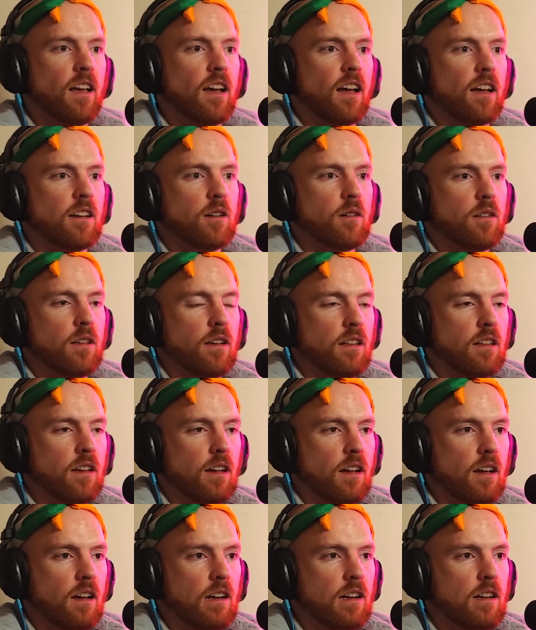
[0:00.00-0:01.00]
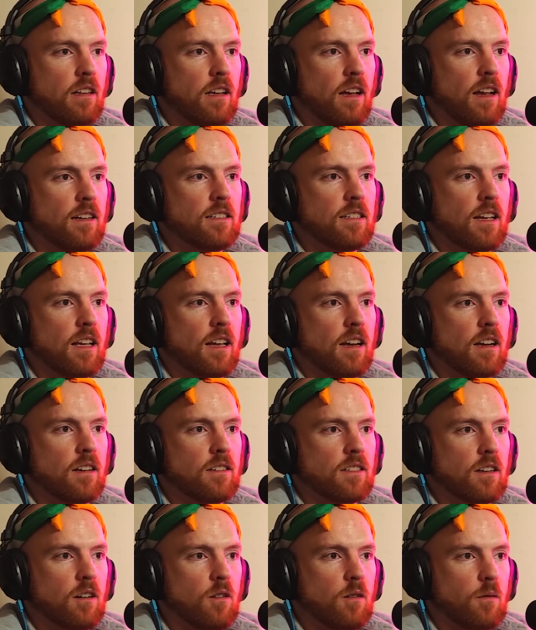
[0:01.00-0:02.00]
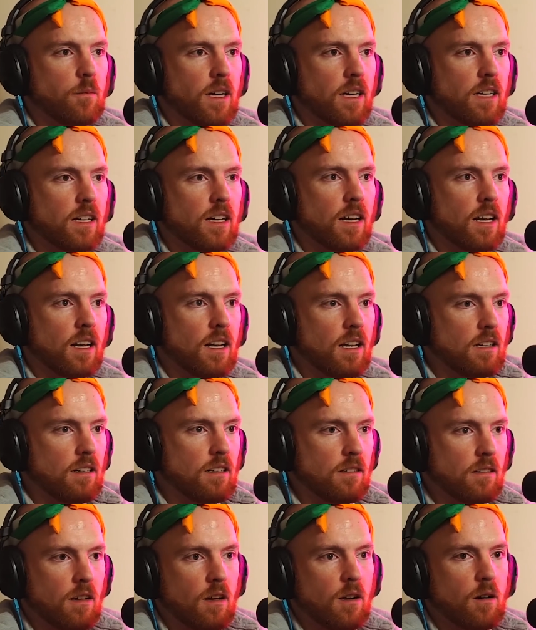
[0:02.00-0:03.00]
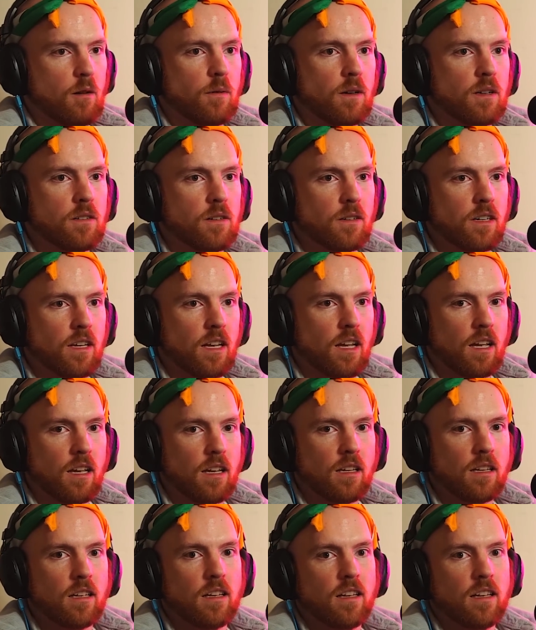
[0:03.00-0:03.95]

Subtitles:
I glanced at it and I was like, oh my God, dude, I hope he's okay.